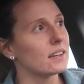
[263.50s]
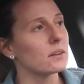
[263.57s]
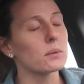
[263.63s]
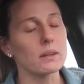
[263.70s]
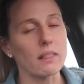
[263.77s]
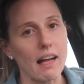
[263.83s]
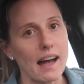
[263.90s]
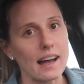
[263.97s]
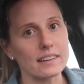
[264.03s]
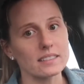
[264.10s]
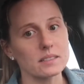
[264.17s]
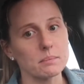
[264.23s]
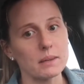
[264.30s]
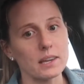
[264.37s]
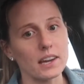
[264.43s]

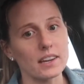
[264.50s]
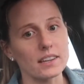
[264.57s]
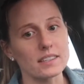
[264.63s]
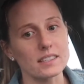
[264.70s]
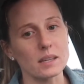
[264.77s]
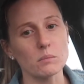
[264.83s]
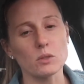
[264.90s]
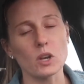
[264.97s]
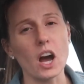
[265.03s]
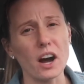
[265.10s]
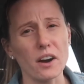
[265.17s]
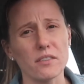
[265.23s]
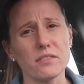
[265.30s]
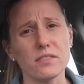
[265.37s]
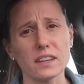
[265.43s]
relax because I'm
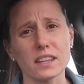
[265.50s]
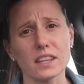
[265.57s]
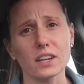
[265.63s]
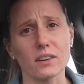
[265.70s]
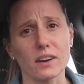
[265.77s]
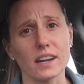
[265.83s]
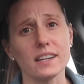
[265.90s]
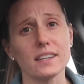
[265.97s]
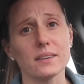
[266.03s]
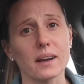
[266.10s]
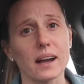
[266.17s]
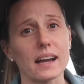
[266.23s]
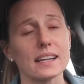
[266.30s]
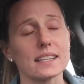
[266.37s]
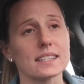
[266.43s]
not feeling great, you
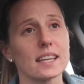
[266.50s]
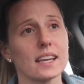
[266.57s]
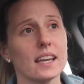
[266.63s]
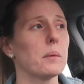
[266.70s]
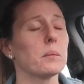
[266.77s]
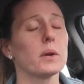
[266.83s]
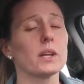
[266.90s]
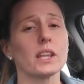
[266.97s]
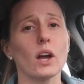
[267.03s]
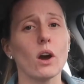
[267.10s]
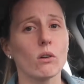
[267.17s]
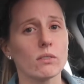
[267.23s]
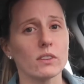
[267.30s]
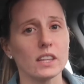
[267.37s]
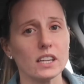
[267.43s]
guys. I'm really
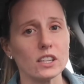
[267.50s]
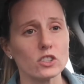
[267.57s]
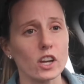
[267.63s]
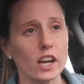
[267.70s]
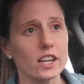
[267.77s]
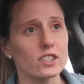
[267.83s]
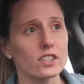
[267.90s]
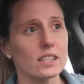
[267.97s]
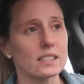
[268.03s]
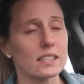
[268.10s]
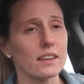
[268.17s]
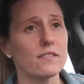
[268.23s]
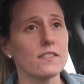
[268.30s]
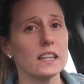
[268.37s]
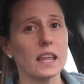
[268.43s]
over the injections.
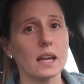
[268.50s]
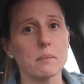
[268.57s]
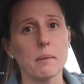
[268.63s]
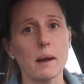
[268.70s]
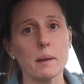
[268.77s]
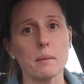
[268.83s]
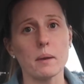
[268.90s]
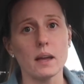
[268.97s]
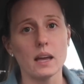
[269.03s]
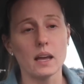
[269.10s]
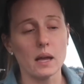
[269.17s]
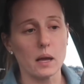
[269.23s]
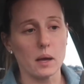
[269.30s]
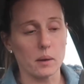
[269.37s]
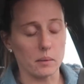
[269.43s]
I feel like my
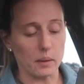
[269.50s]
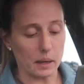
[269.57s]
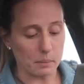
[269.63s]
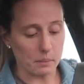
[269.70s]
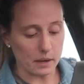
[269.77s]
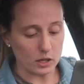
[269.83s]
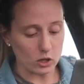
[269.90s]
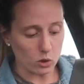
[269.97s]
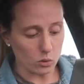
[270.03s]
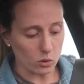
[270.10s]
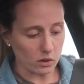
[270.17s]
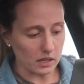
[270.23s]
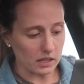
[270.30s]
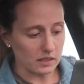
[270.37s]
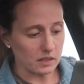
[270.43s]
like my
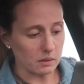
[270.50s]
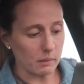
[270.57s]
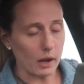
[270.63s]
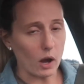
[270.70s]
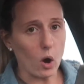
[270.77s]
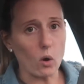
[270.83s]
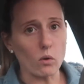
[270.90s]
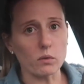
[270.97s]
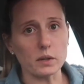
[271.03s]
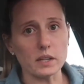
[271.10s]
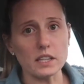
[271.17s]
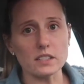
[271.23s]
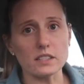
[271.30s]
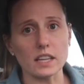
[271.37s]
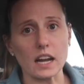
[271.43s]
uterus and my
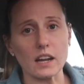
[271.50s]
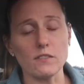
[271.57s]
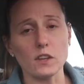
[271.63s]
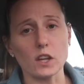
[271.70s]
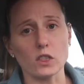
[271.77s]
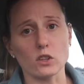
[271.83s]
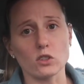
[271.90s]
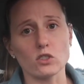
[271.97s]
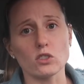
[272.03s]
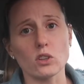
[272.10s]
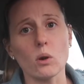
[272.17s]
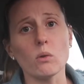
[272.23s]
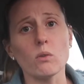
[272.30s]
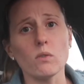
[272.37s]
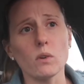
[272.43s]
ovaries, like I feel like they're
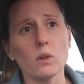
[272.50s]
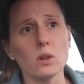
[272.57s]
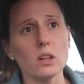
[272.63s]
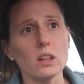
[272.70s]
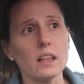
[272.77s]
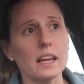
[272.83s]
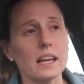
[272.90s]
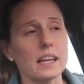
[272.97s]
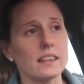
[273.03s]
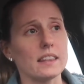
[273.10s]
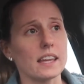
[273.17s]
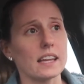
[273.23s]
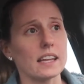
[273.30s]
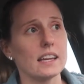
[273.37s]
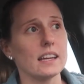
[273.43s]
so full and
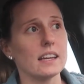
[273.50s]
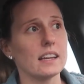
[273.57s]
like